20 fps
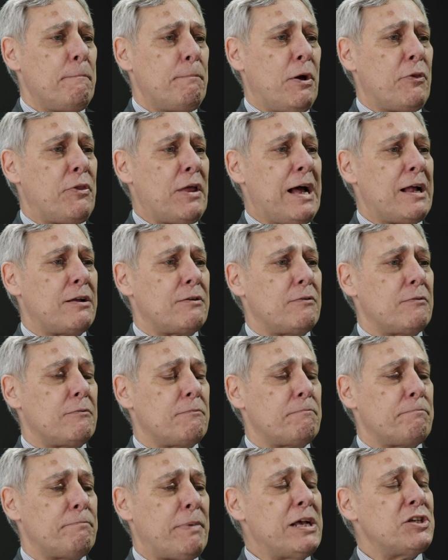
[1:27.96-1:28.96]
But that
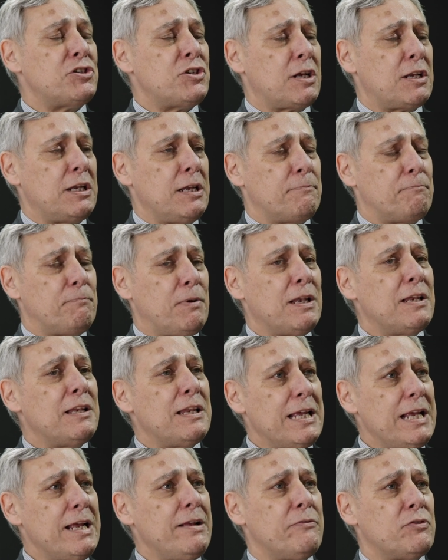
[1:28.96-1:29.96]
basically
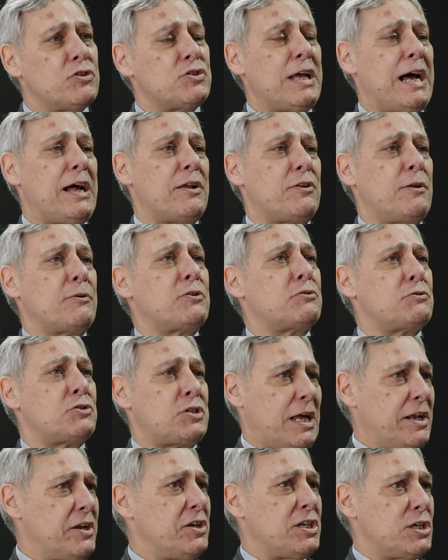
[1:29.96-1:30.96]
believes that the
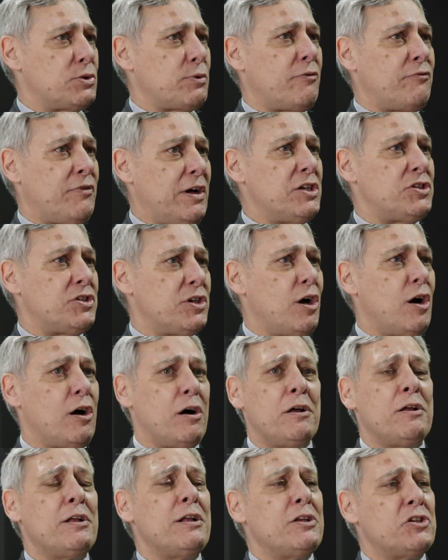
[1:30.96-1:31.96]
challenges we're facing
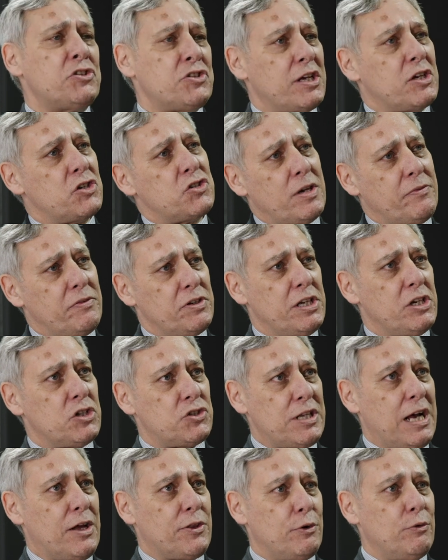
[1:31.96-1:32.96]
are 6-7
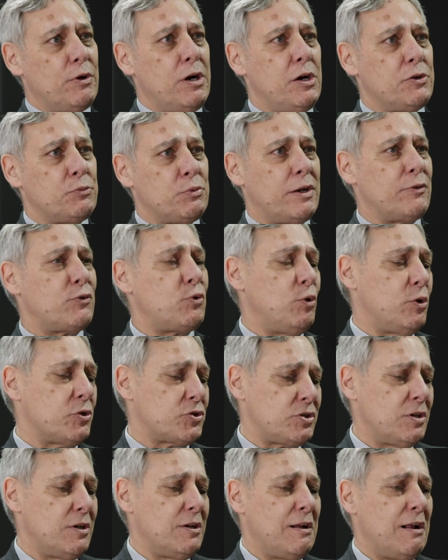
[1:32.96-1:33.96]
years down the road, when of
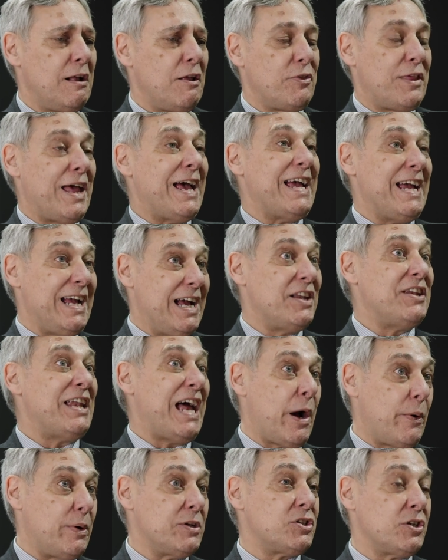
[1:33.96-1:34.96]
course they're here
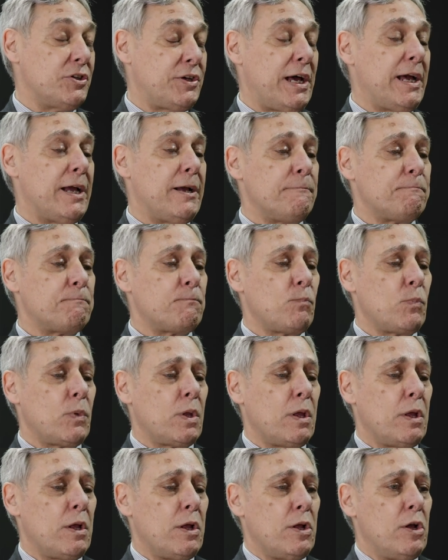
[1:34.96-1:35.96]
now and today.
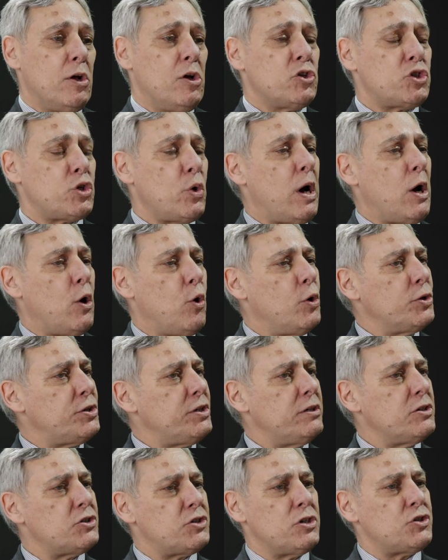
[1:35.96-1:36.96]
So our
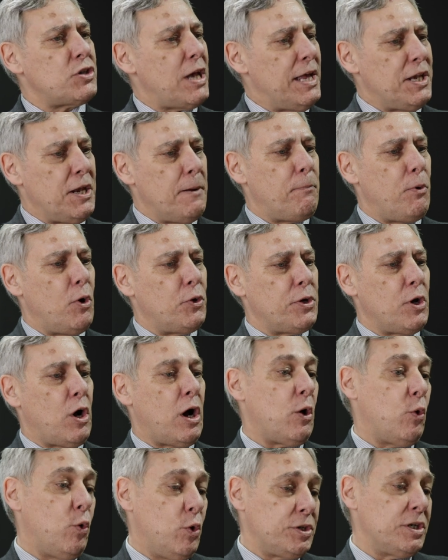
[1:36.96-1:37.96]
audience is anybody,
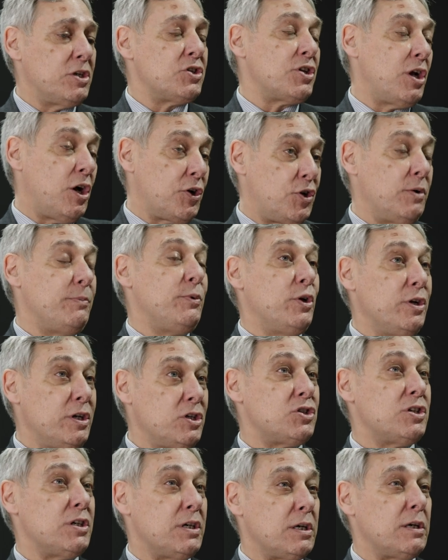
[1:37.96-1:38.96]
our audience in our
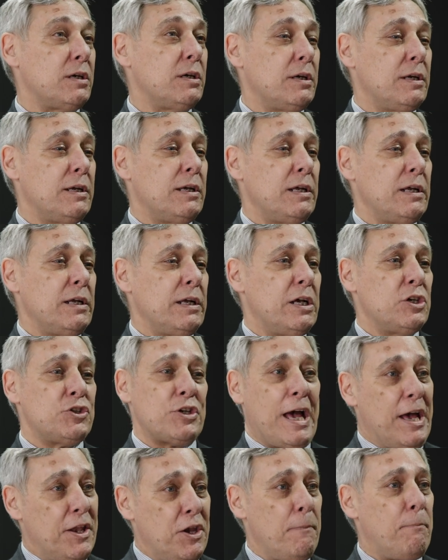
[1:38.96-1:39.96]
community
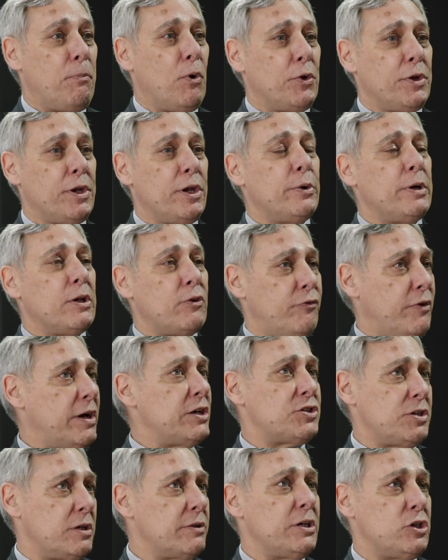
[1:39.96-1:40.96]
is anybody who is
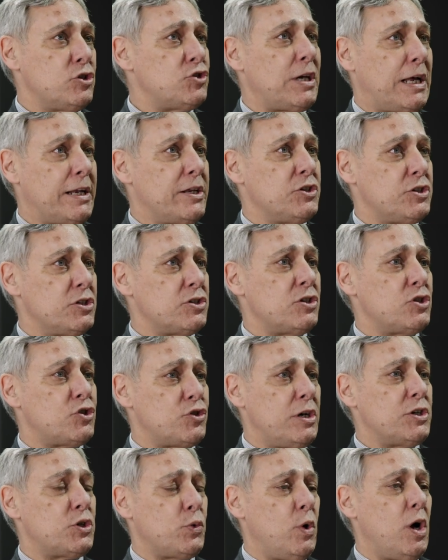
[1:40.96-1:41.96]
facing these challenges and
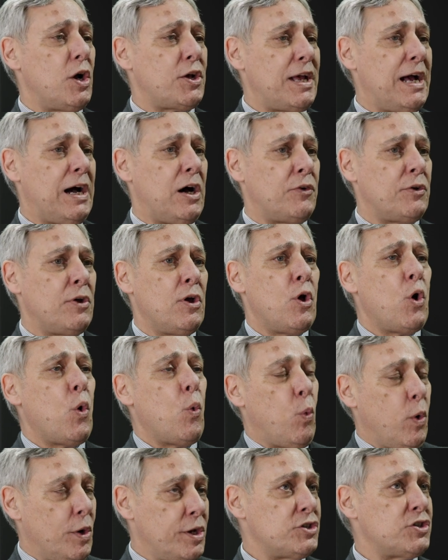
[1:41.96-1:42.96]
trying to work out
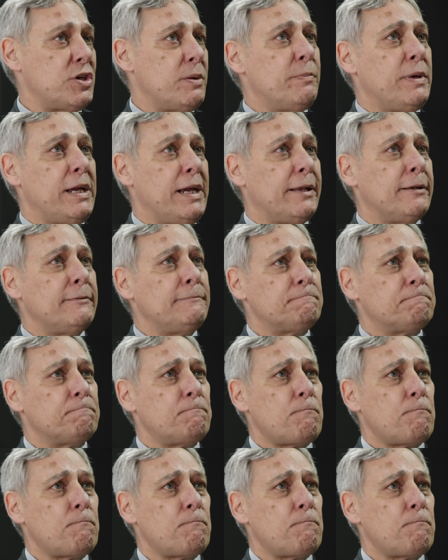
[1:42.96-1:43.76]
what does it mean,